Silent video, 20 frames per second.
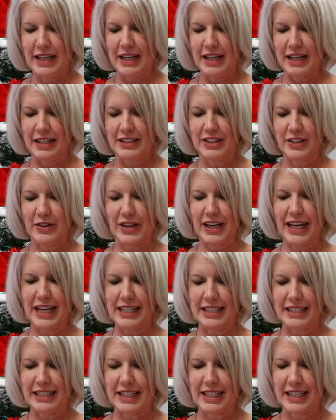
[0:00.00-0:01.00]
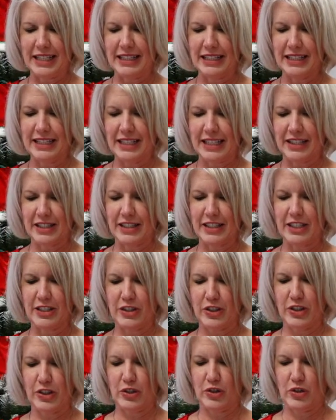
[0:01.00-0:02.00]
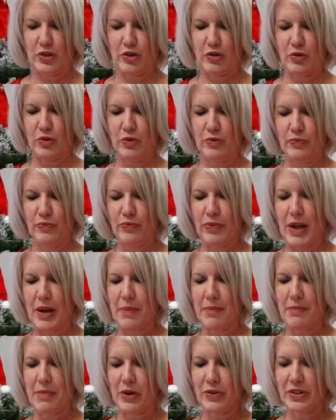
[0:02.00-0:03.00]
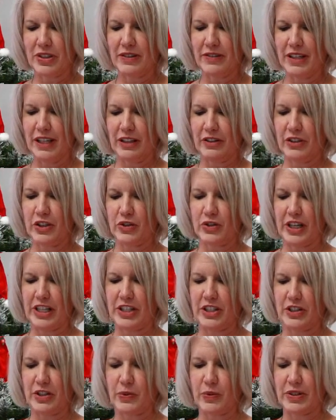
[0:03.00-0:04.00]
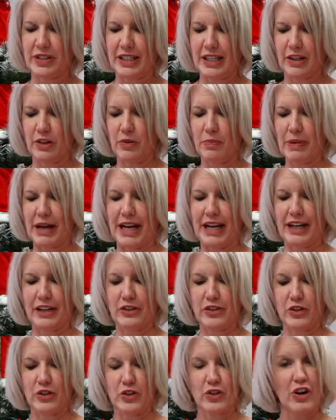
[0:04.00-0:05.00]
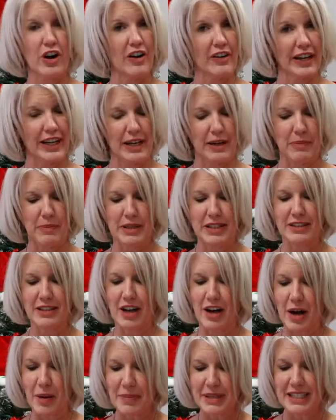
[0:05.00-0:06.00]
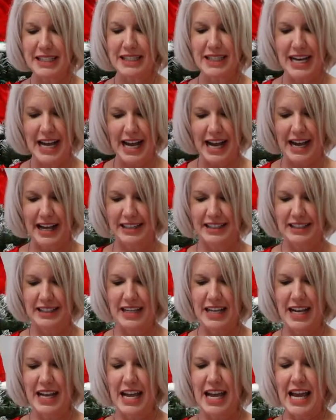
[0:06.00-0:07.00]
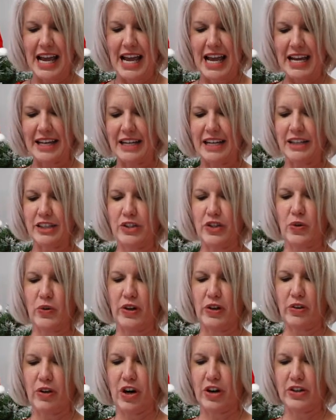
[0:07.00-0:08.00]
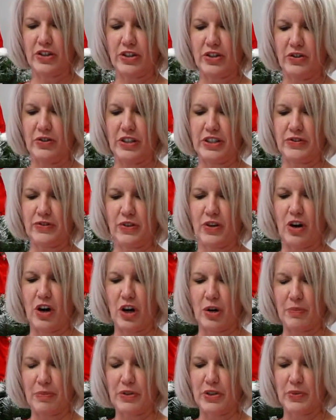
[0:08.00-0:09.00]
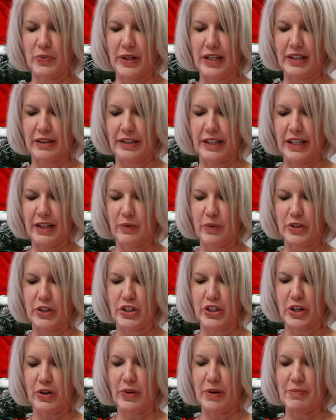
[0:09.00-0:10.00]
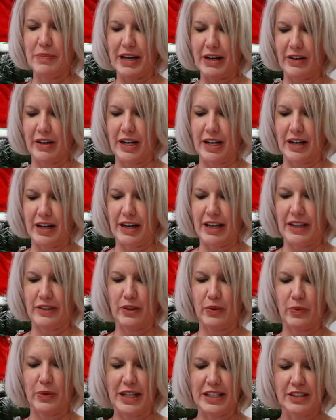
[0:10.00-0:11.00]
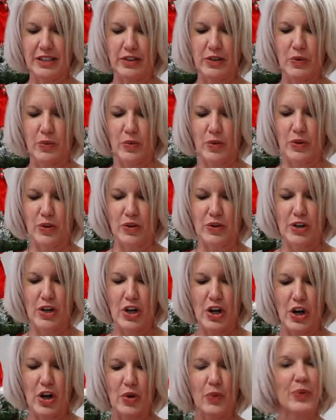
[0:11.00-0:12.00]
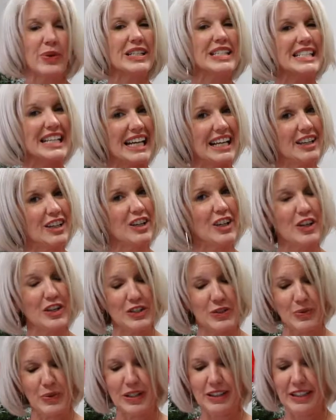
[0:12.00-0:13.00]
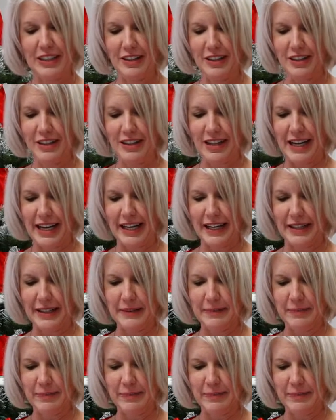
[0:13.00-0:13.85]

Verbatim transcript: Until 1862, most of the illustrations were single paintings or drawing, but Thomas Nast, head editorial cartoonist for Harper's Weekly, would show America and the rest of the world what Santa Claus really looked like.